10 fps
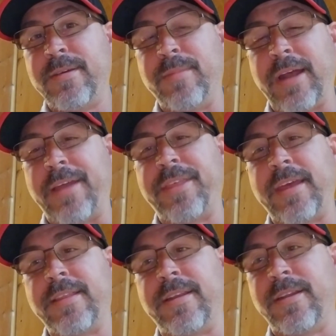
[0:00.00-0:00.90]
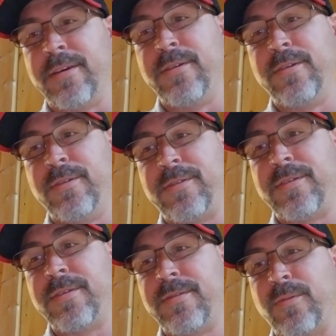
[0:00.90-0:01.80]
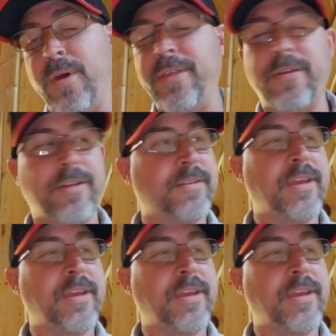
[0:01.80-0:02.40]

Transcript: but I think the news, whether it's